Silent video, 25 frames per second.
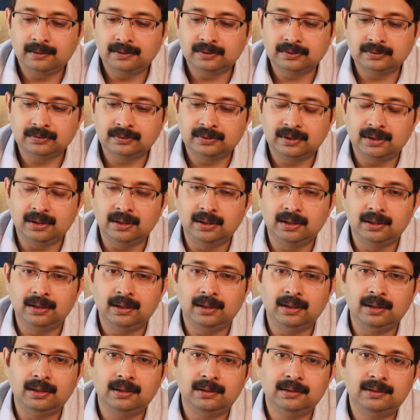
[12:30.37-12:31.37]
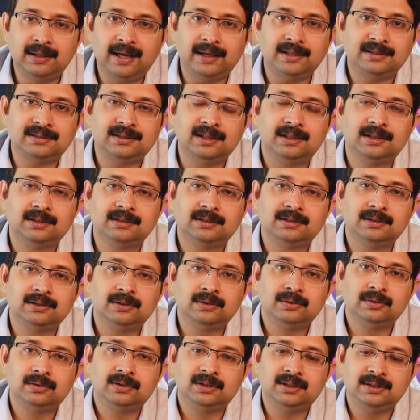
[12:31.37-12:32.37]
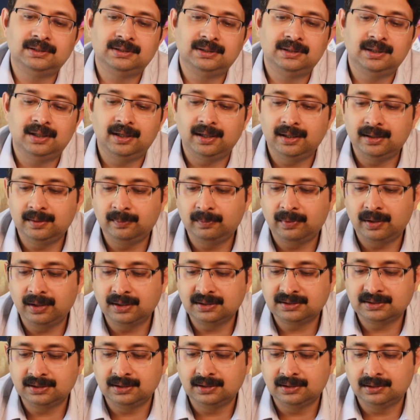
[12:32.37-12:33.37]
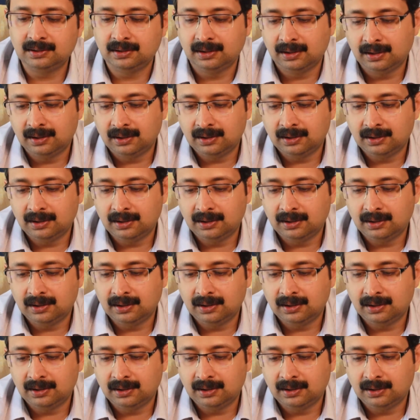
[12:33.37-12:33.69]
so in that sense, TCI brings in